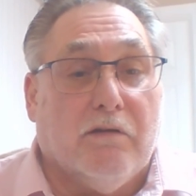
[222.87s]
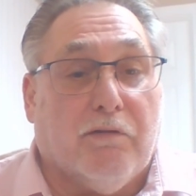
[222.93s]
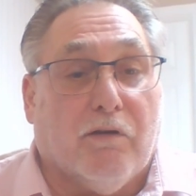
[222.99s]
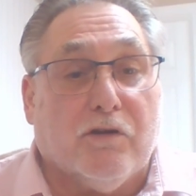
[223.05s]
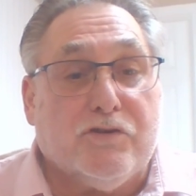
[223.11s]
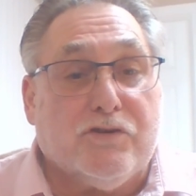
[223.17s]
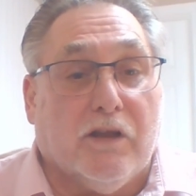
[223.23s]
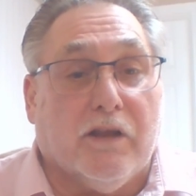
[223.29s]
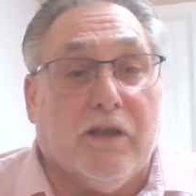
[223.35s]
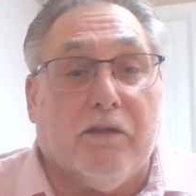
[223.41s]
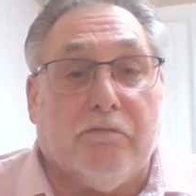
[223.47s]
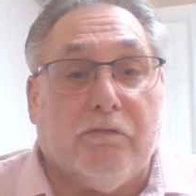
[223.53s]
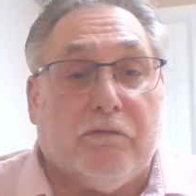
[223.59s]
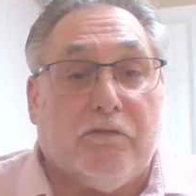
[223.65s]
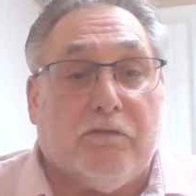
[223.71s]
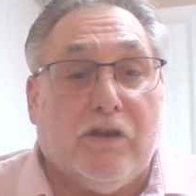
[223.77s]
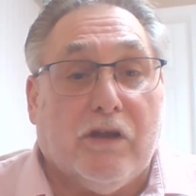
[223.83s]
functionally at
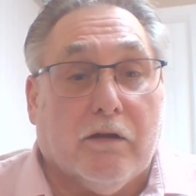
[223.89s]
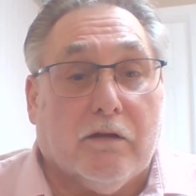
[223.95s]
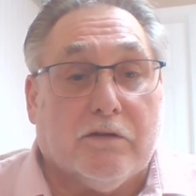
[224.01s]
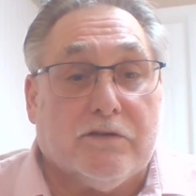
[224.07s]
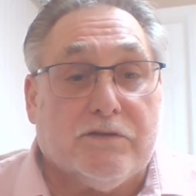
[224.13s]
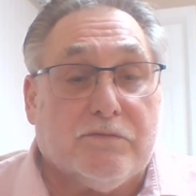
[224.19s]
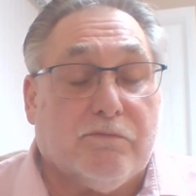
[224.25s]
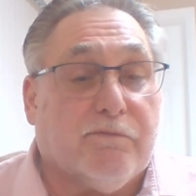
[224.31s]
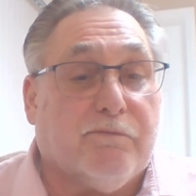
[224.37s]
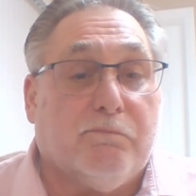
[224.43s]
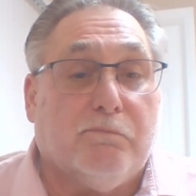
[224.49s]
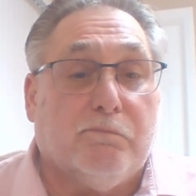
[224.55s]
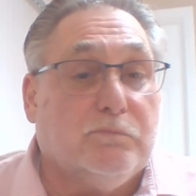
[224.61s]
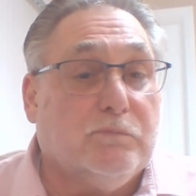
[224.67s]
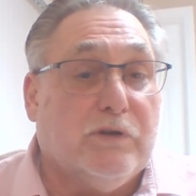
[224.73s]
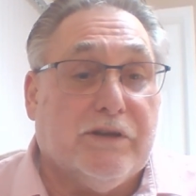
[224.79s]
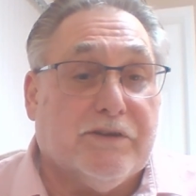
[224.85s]
50 yards
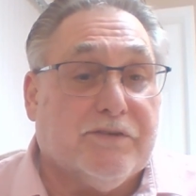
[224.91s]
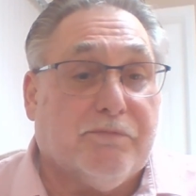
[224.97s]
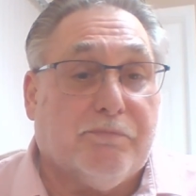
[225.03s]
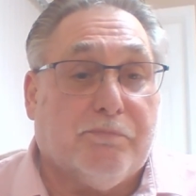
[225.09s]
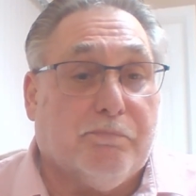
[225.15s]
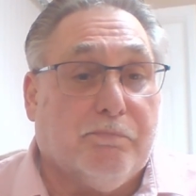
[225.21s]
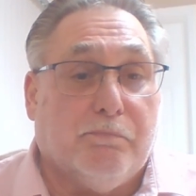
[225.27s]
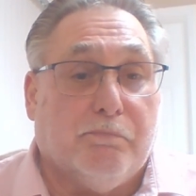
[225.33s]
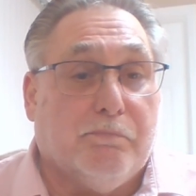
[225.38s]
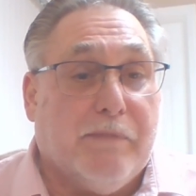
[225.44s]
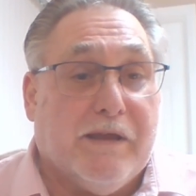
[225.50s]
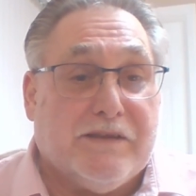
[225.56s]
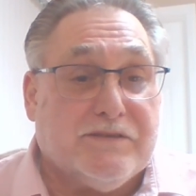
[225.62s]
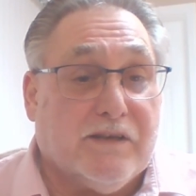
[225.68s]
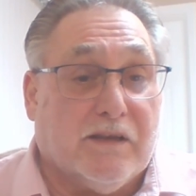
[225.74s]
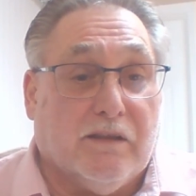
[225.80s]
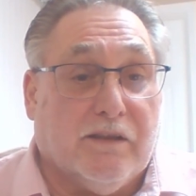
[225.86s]
is
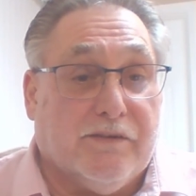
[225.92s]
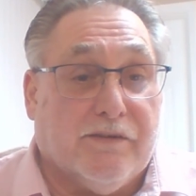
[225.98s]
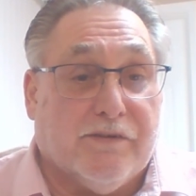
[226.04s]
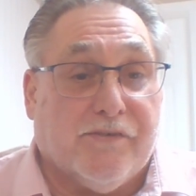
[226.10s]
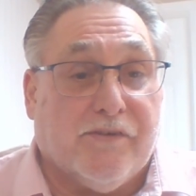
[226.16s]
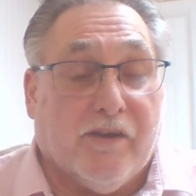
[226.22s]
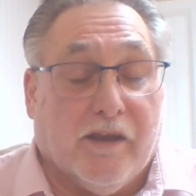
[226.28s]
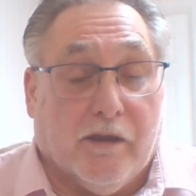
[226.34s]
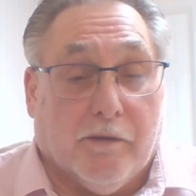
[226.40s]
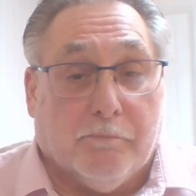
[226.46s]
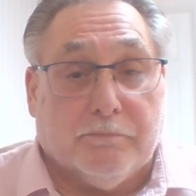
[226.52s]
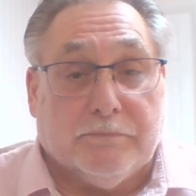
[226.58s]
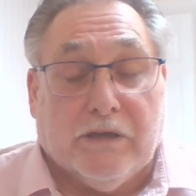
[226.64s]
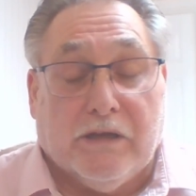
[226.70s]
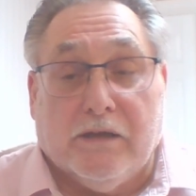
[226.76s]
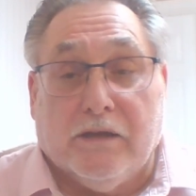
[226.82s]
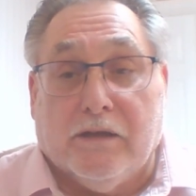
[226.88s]
basically the same.
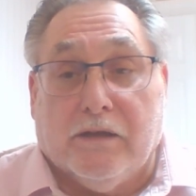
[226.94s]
